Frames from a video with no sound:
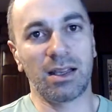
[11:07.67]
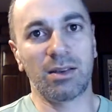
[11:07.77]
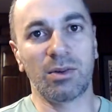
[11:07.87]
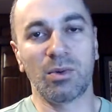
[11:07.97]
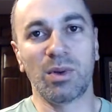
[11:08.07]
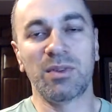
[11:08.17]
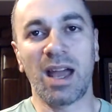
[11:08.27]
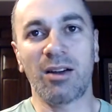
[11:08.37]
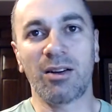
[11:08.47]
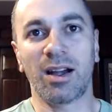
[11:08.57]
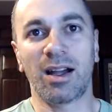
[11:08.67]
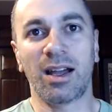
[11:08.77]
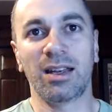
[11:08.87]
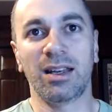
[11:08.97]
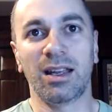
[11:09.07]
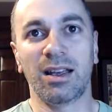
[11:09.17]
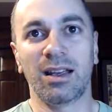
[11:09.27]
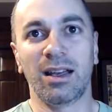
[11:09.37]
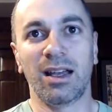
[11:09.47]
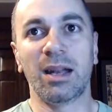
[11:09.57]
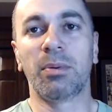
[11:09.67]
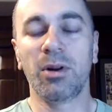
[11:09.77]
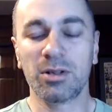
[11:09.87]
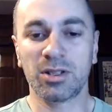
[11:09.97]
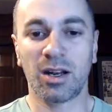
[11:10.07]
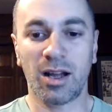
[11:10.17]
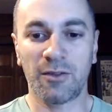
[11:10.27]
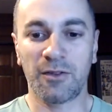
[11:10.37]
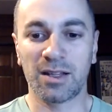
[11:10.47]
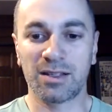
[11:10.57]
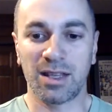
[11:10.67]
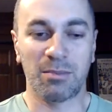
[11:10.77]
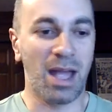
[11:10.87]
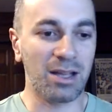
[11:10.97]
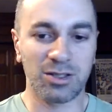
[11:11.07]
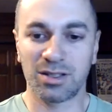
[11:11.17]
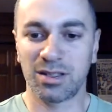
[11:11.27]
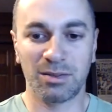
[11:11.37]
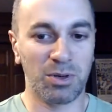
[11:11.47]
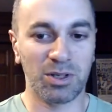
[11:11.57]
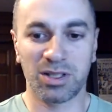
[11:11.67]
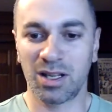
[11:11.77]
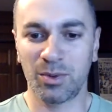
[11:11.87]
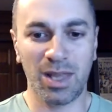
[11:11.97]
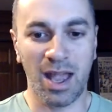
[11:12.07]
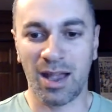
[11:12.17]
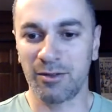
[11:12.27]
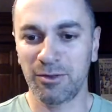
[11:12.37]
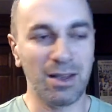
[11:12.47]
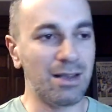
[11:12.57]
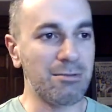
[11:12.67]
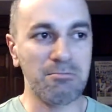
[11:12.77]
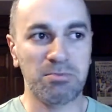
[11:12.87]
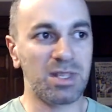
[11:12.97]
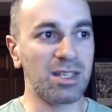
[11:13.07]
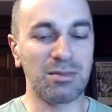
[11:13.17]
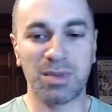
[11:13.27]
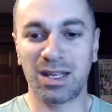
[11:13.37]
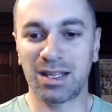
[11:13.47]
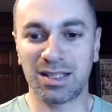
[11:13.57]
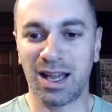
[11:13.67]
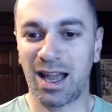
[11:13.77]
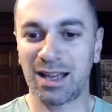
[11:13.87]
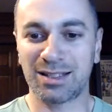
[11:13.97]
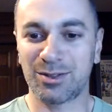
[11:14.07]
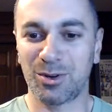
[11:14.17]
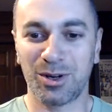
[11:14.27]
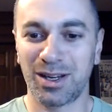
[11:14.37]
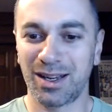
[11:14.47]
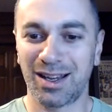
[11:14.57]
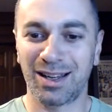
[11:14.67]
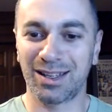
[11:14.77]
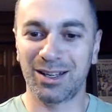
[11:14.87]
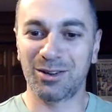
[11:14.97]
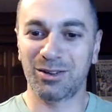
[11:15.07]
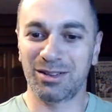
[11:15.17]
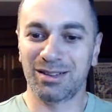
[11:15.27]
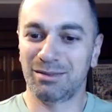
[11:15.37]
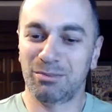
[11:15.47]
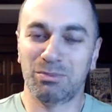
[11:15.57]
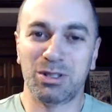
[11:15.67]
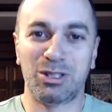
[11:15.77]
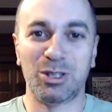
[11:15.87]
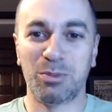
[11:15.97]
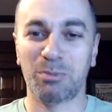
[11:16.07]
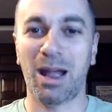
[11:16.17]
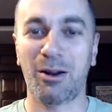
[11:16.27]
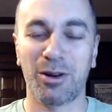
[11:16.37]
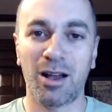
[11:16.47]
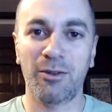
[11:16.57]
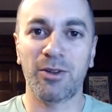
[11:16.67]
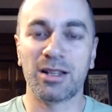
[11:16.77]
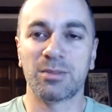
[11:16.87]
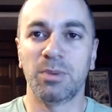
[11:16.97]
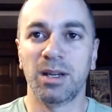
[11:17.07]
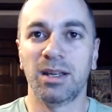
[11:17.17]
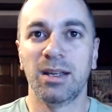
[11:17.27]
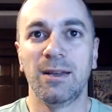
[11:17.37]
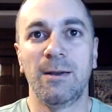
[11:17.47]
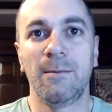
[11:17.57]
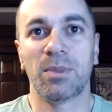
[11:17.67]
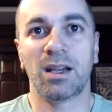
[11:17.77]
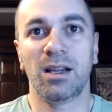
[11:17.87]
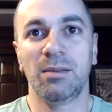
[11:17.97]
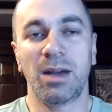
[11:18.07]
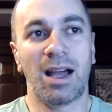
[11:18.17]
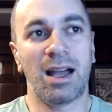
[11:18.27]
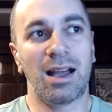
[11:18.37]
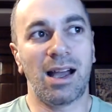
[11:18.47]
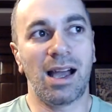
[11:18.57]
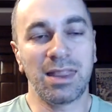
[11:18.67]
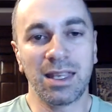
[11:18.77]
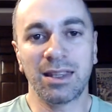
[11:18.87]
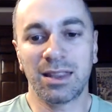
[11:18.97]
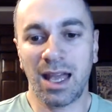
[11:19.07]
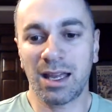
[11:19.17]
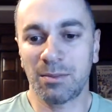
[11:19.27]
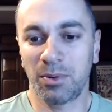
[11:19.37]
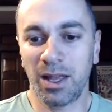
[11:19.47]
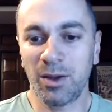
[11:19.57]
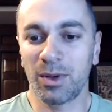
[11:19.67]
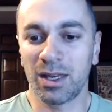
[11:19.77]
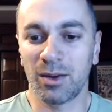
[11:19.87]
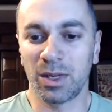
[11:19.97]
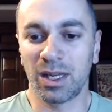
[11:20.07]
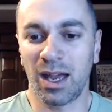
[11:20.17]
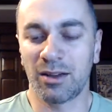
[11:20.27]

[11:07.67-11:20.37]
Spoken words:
We've now got an approach on offense that matches the personnel we have. Doesn't mean it's a high scoring, super powered offense, but I think that can play week in, week out.